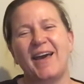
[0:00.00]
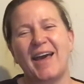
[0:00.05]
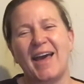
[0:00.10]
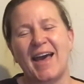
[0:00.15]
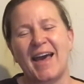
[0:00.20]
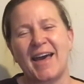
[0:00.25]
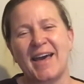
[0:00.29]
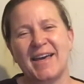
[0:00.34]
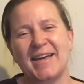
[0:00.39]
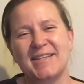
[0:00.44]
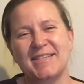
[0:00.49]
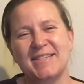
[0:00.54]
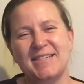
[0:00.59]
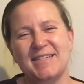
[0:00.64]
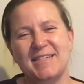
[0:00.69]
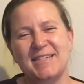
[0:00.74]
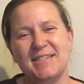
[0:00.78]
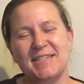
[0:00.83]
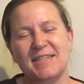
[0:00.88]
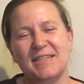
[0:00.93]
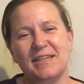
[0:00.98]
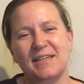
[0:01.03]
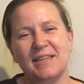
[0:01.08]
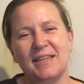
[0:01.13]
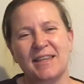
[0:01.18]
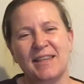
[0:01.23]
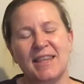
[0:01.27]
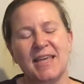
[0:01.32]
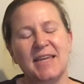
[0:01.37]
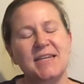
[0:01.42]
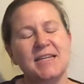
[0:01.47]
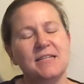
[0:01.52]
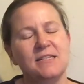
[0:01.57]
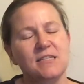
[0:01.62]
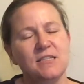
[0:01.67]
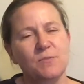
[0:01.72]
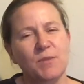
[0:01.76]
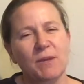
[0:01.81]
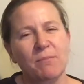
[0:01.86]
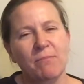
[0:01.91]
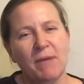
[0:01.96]
And there needs
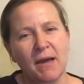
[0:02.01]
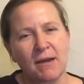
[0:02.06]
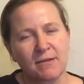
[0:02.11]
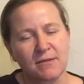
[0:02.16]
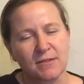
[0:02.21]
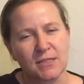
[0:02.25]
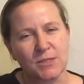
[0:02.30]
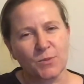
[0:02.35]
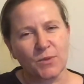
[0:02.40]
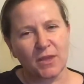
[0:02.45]
to be a balance